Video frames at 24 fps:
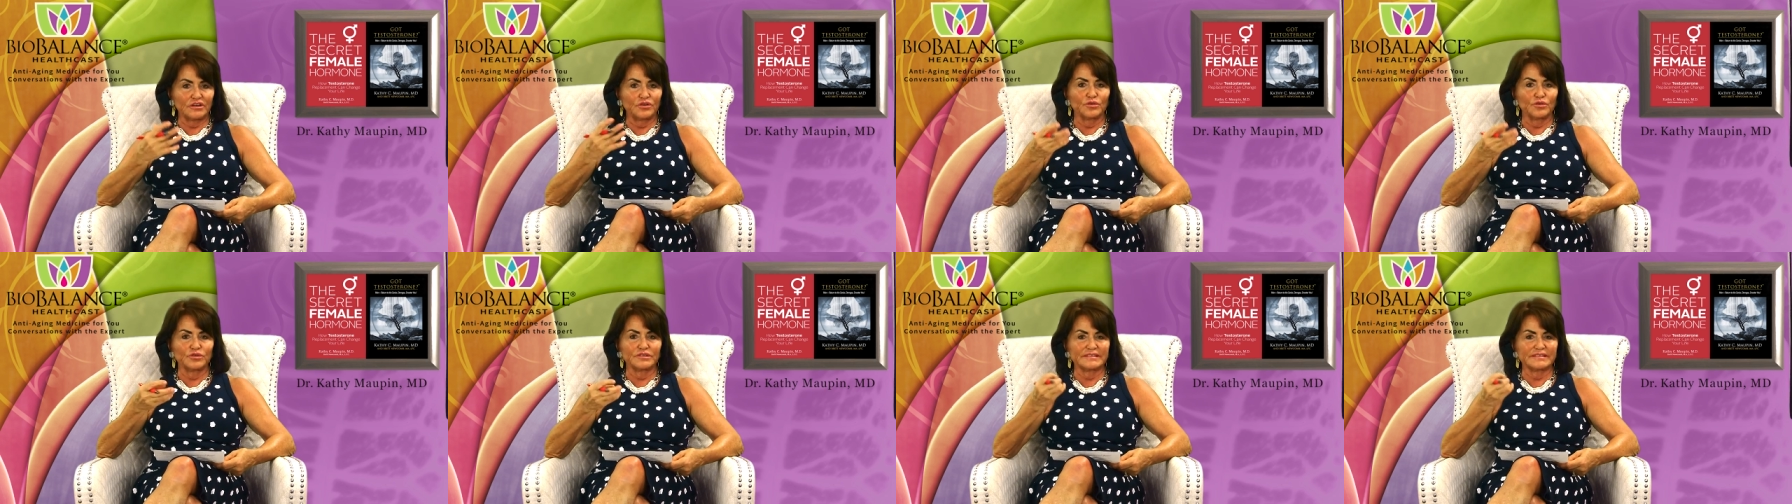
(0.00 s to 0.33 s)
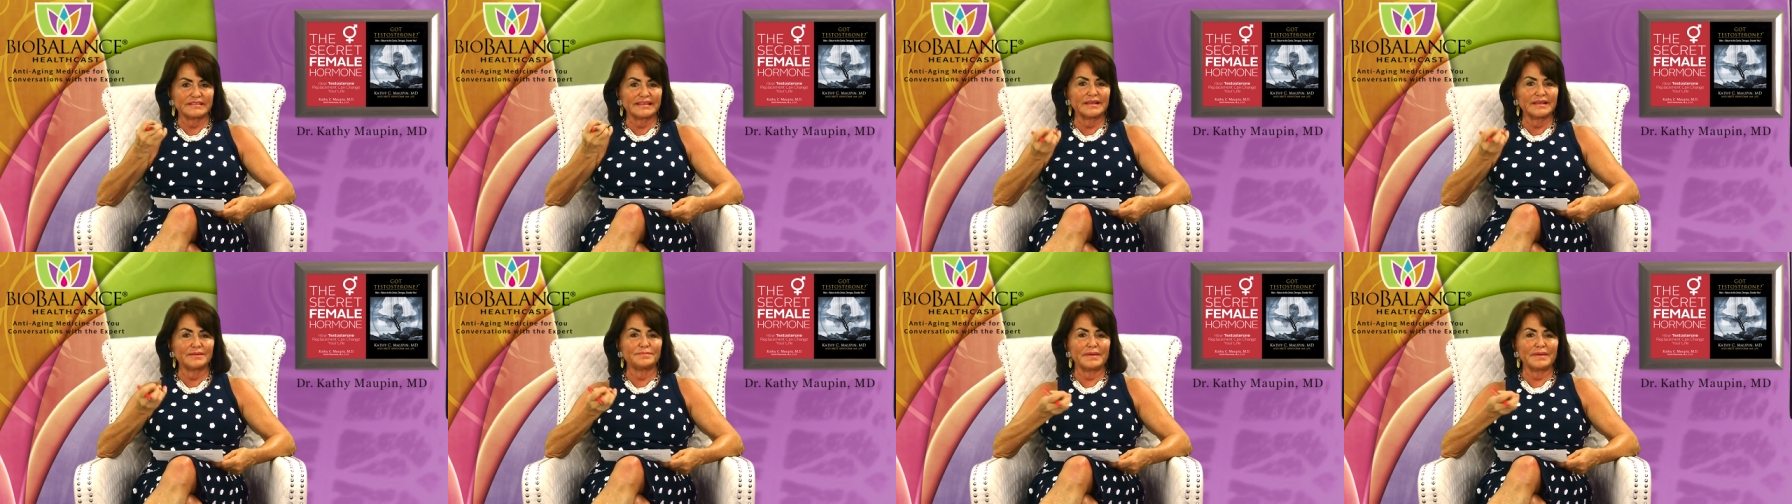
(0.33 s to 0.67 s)
or
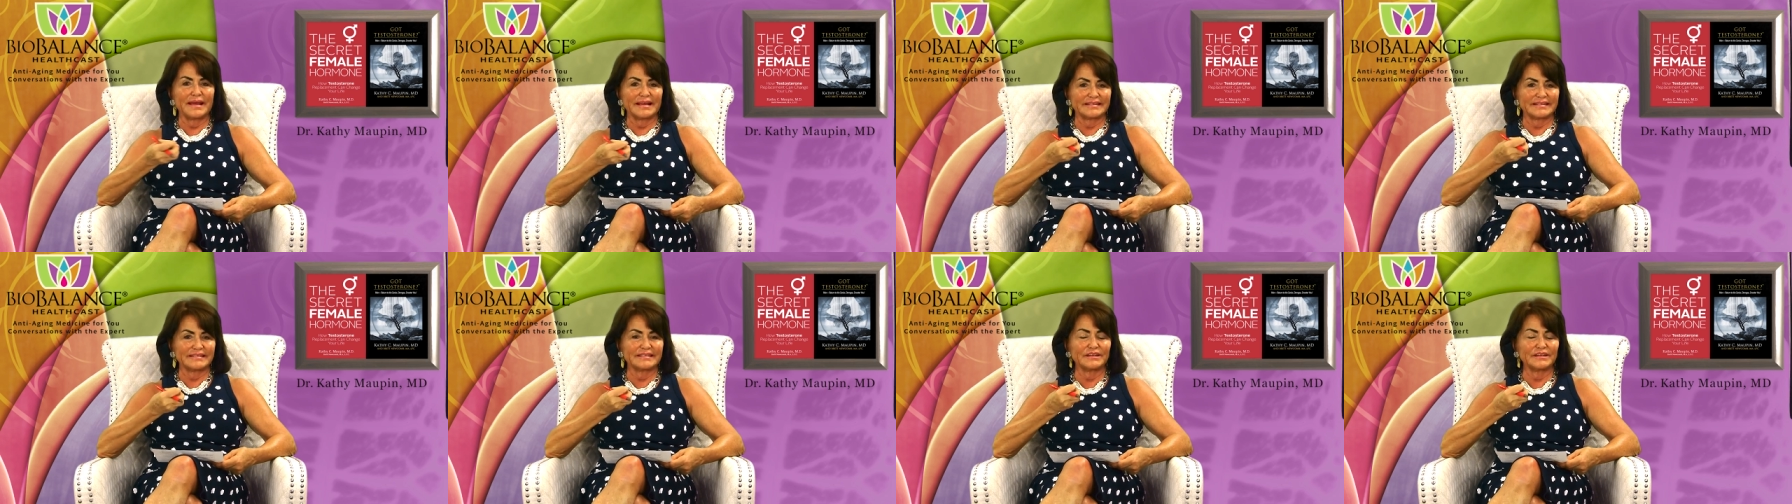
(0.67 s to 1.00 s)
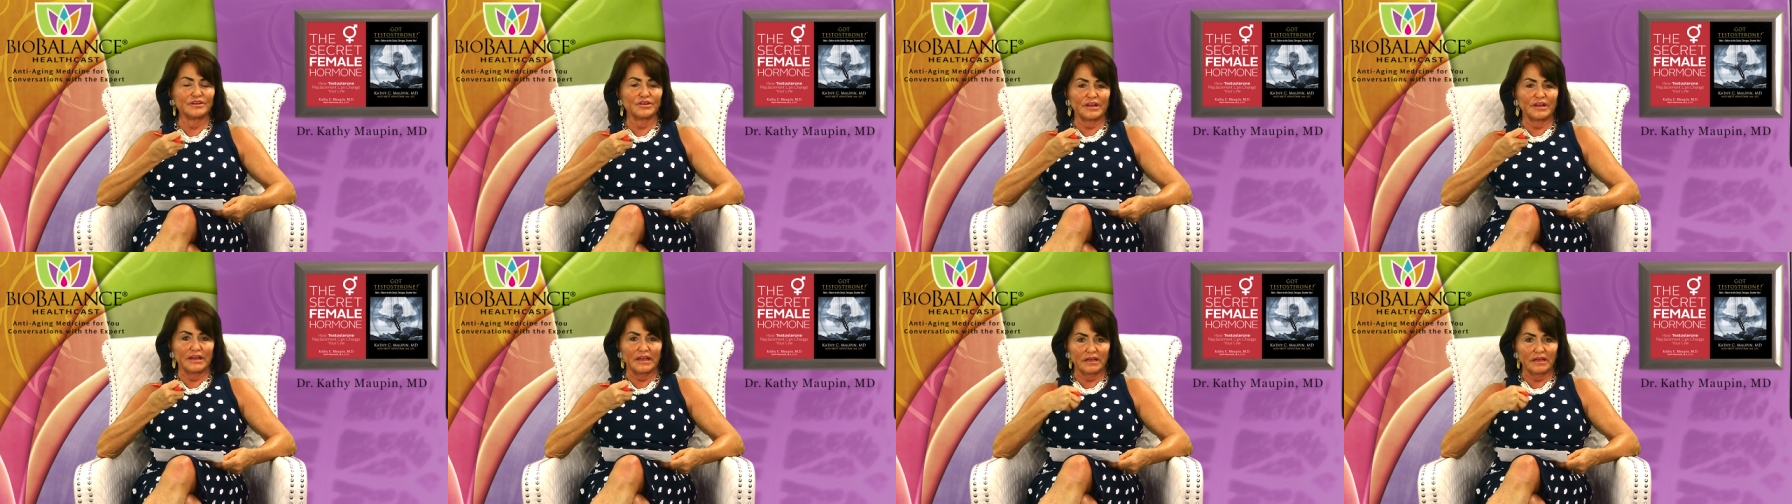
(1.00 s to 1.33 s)
skin
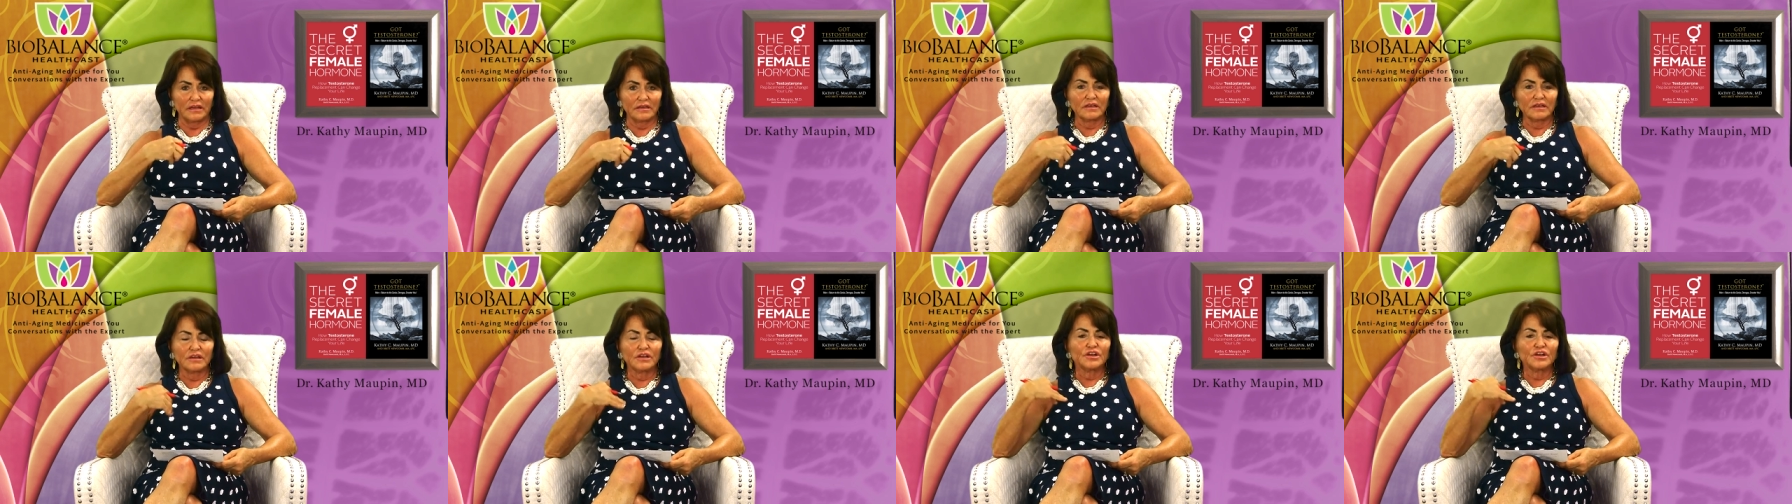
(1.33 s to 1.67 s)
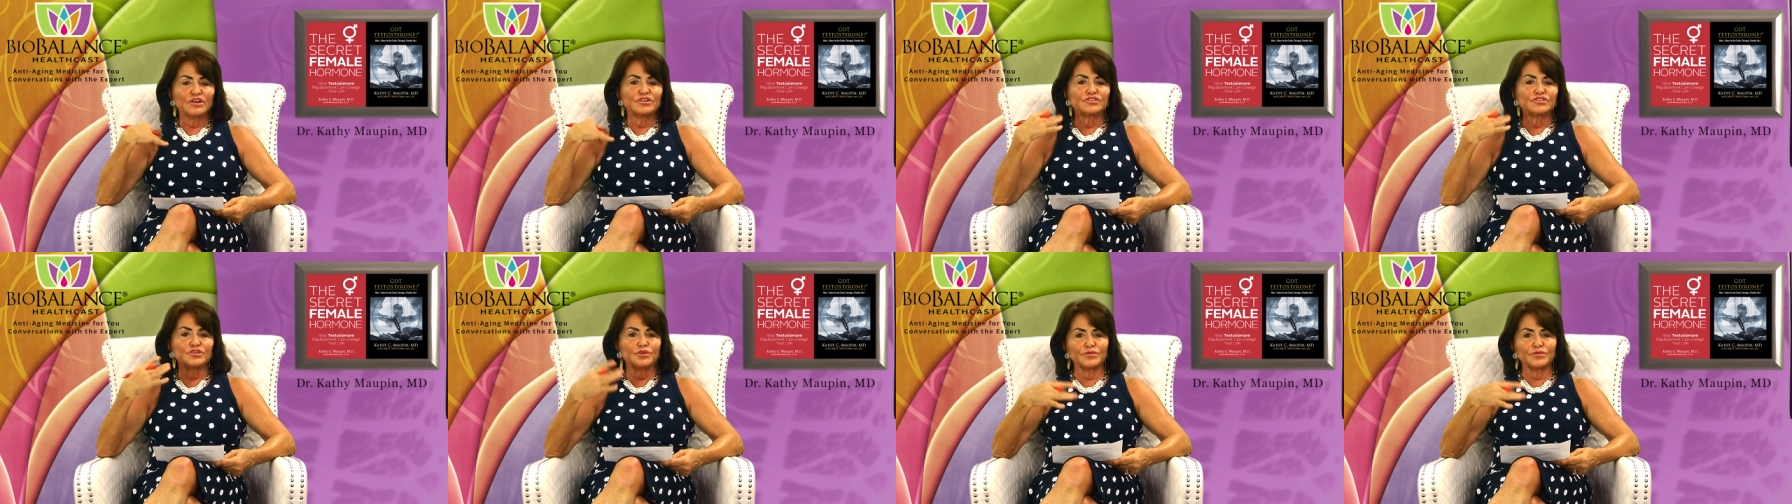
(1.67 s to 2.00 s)
bacteria.
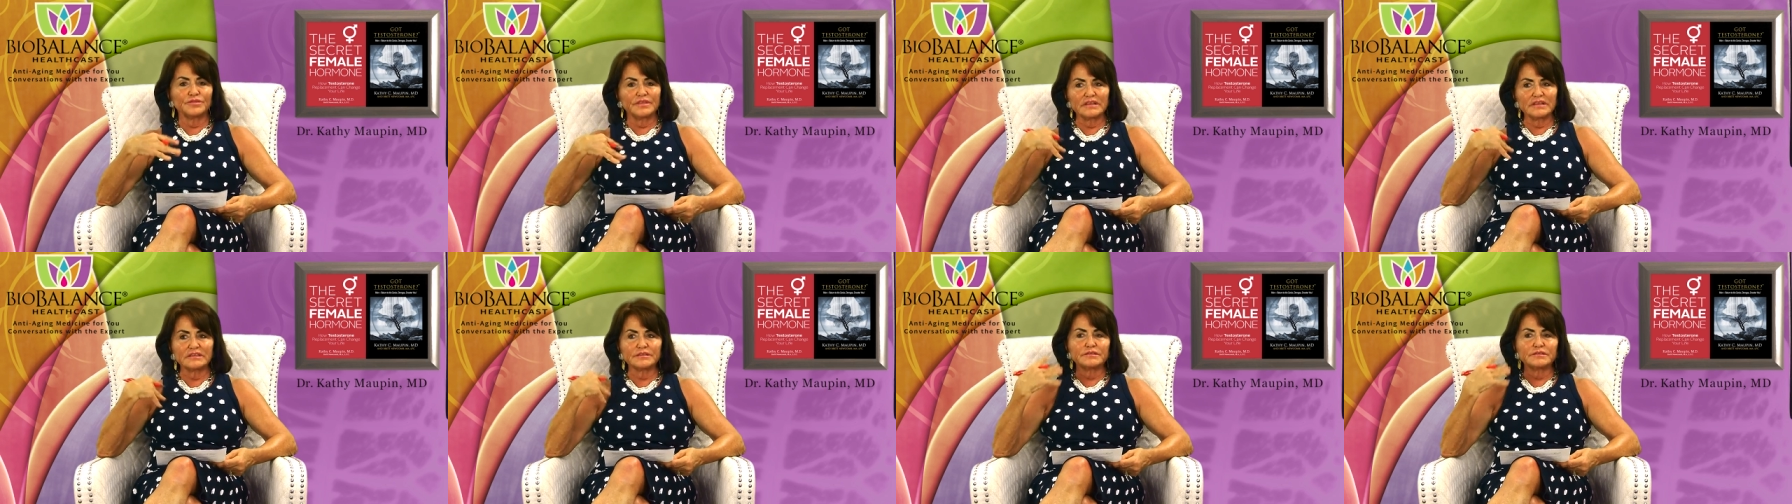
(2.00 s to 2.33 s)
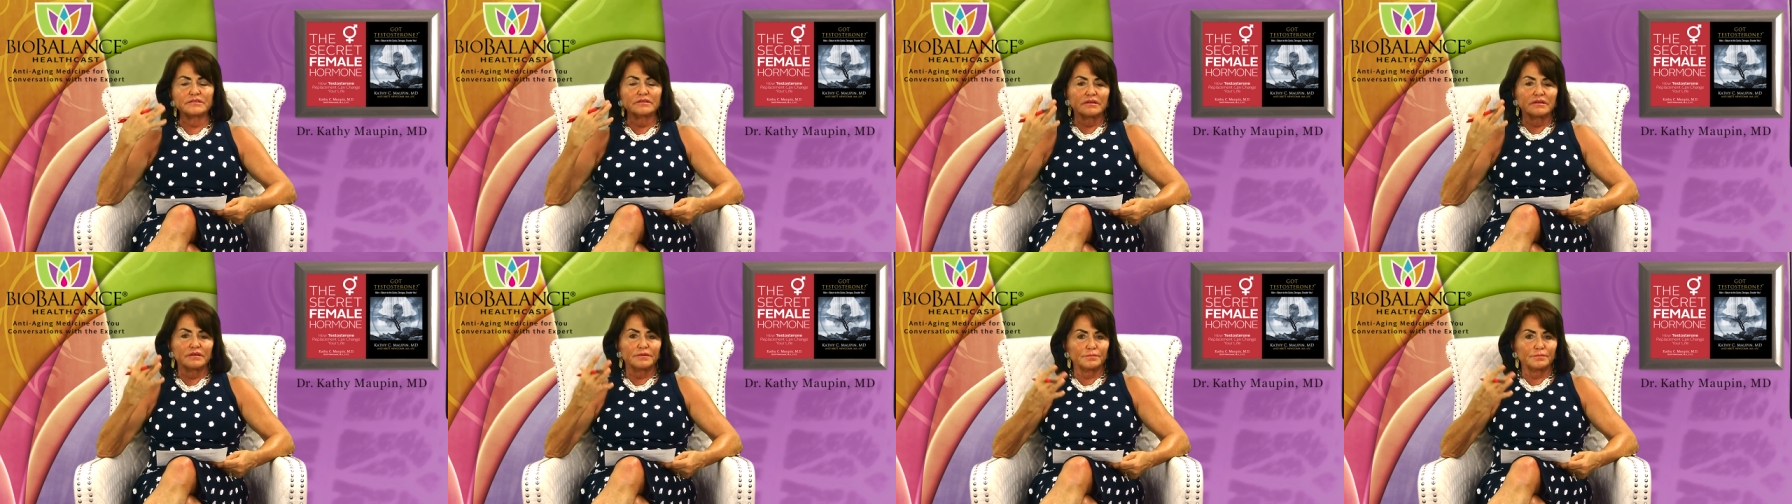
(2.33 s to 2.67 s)
So this